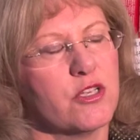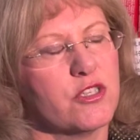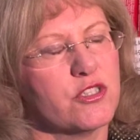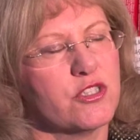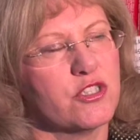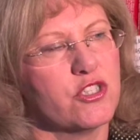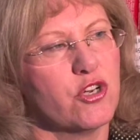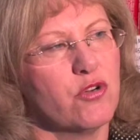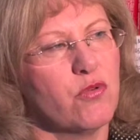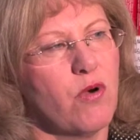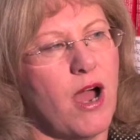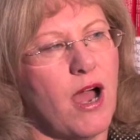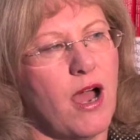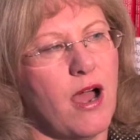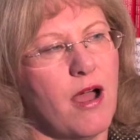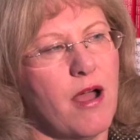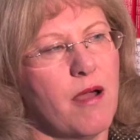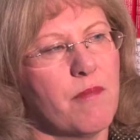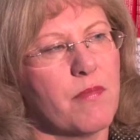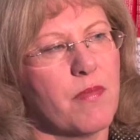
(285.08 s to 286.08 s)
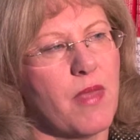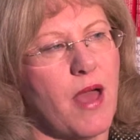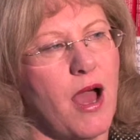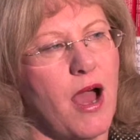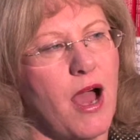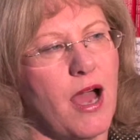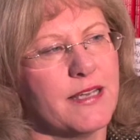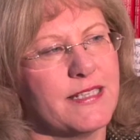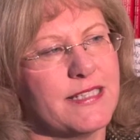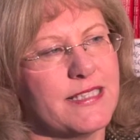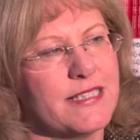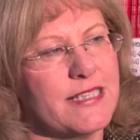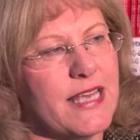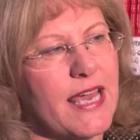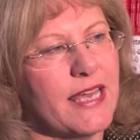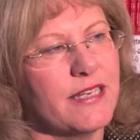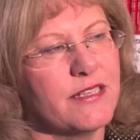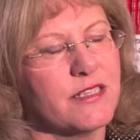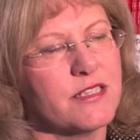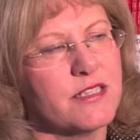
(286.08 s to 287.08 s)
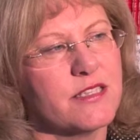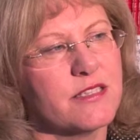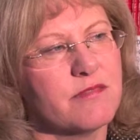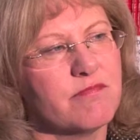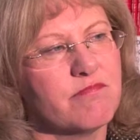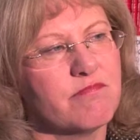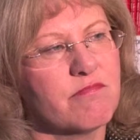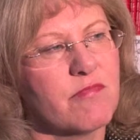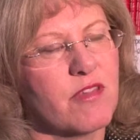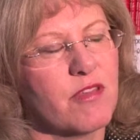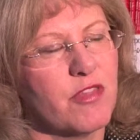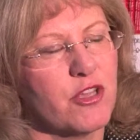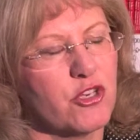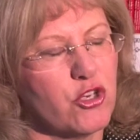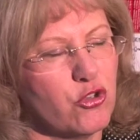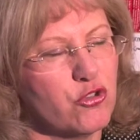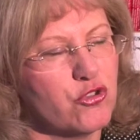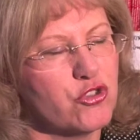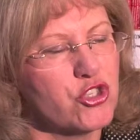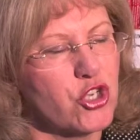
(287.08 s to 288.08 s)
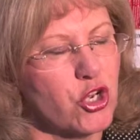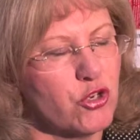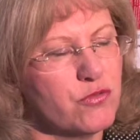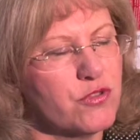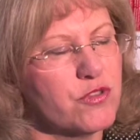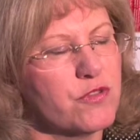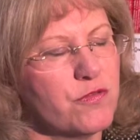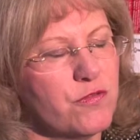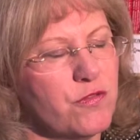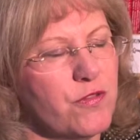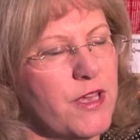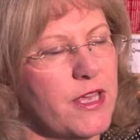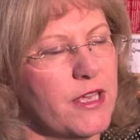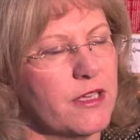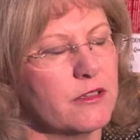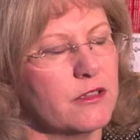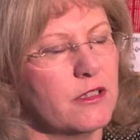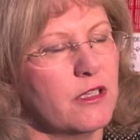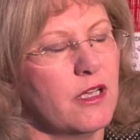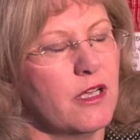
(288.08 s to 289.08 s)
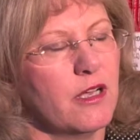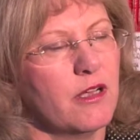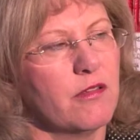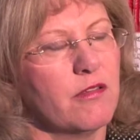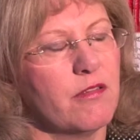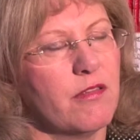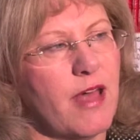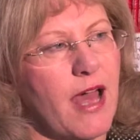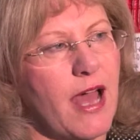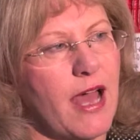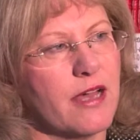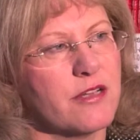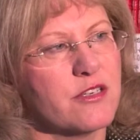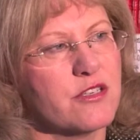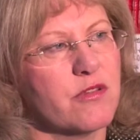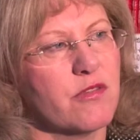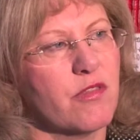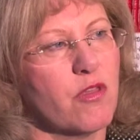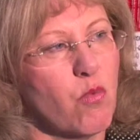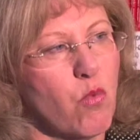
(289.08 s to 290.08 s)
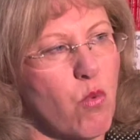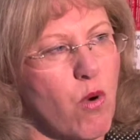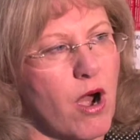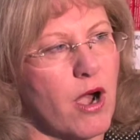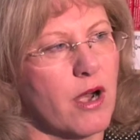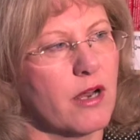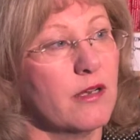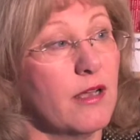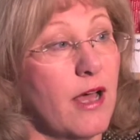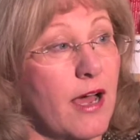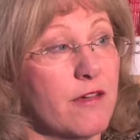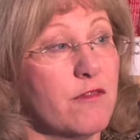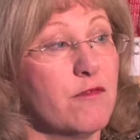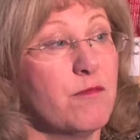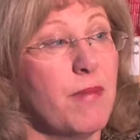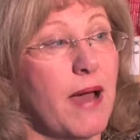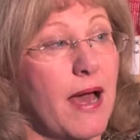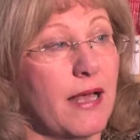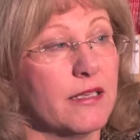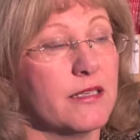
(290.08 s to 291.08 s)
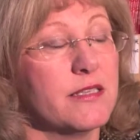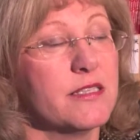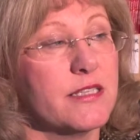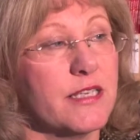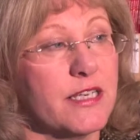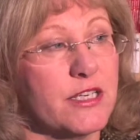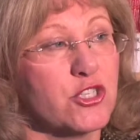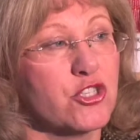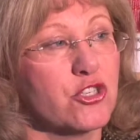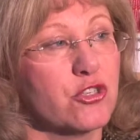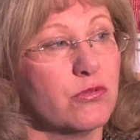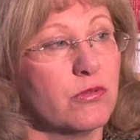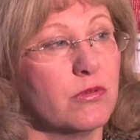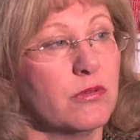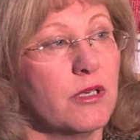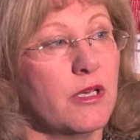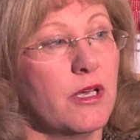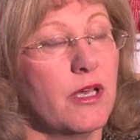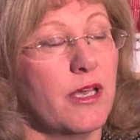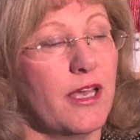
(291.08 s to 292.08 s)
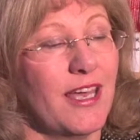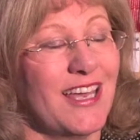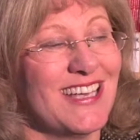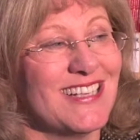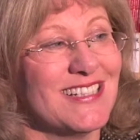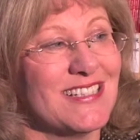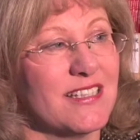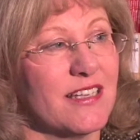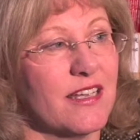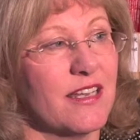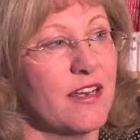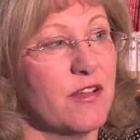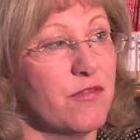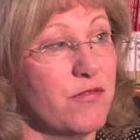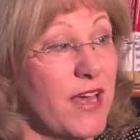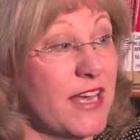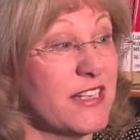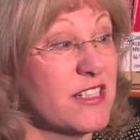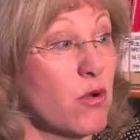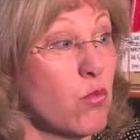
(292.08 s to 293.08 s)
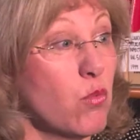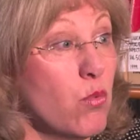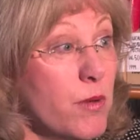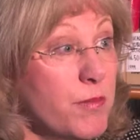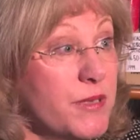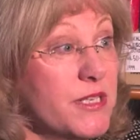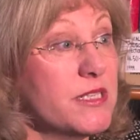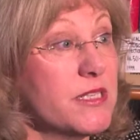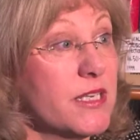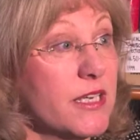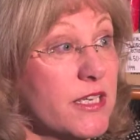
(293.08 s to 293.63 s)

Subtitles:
So I sense that you don't feel that the work-life balance issue is in effect a women's